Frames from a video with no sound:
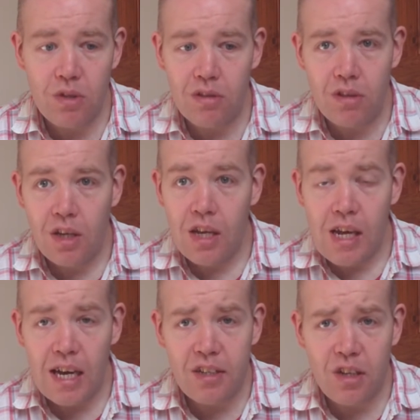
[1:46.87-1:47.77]
and
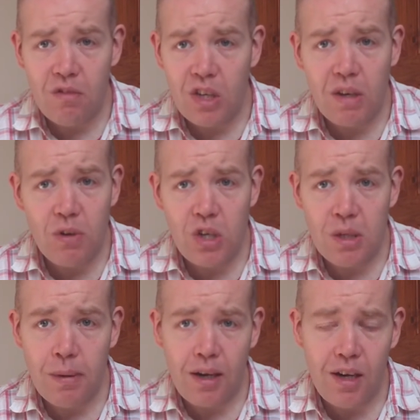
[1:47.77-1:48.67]
I don't really give a
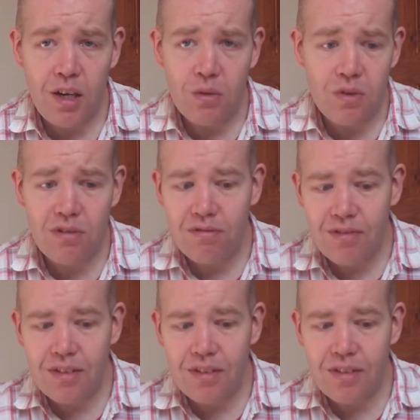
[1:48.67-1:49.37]
shit about clothes.